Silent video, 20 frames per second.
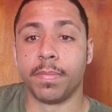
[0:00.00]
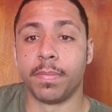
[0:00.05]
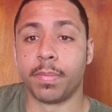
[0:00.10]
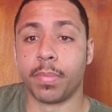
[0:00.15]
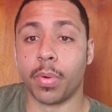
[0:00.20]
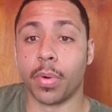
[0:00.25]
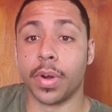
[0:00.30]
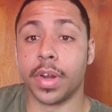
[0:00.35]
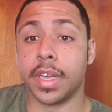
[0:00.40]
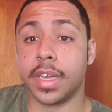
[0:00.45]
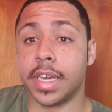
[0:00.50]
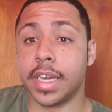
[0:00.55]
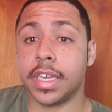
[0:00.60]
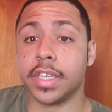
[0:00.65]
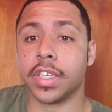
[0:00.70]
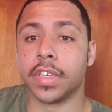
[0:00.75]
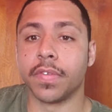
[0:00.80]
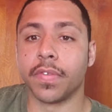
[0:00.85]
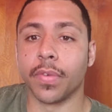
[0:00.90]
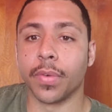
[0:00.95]
pretty
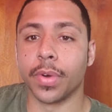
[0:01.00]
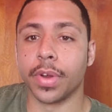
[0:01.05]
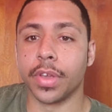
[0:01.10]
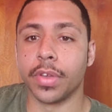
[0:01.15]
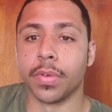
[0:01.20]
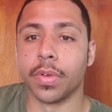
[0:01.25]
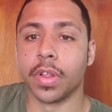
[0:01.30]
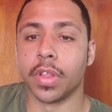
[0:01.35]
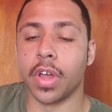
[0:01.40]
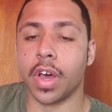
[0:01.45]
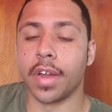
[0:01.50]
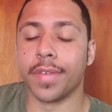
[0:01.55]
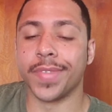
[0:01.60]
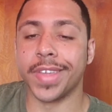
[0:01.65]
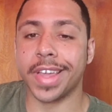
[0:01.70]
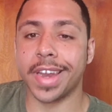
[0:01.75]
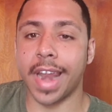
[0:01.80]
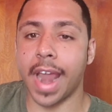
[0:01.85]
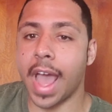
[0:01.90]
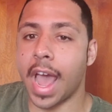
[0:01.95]
easy for you, a lot of
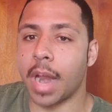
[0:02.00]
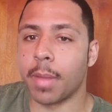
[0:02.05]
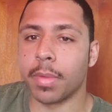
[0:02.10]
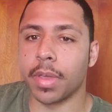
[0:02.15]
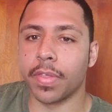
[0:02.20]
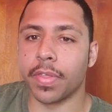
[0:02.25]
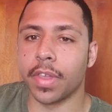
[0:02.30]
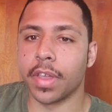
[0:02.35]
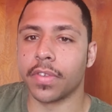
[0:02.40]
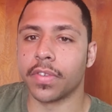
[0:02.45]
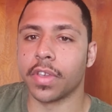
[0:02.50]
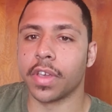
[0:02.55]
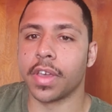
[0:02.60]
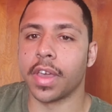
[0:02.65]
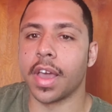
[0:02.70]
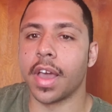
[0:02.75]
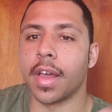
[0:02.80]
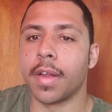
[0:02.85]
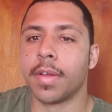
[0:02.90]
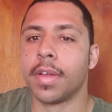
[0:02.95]
the anatomy and things like
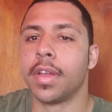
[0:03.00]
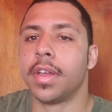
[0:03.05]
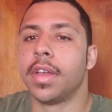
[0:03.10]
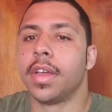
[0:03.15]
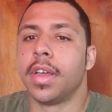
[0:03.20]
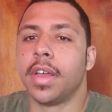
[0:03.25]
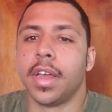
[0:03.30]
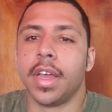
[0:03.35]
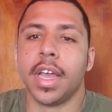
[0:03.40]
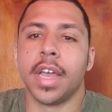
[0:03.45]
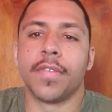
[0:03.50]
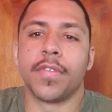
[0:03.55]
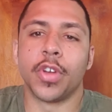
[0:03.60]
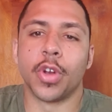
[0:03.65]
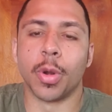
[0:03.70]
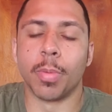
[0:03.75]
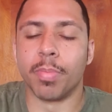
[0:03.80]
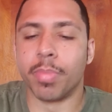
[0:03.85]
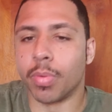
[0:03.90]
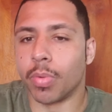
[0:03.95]
that. If
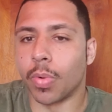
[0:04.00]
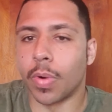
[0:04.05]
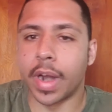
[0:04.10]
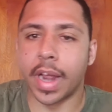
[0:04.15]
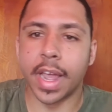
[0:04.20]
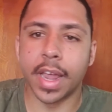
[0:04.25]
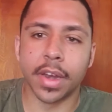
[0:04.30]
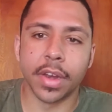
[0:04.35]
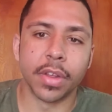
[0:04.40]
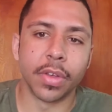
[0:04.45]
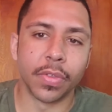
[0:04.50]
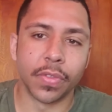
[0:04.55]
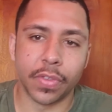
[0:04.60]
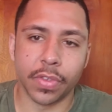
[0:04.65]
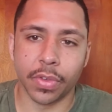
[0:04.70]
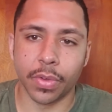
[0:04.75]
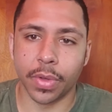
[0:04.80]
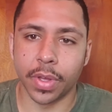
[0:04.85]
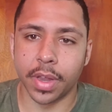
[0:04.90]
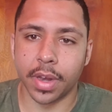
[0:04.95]
you're brand new
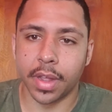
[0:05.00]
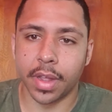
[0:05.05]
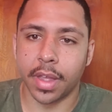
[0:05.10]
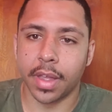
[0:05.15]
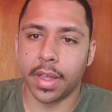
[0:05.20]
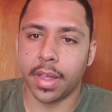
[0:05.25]
to it,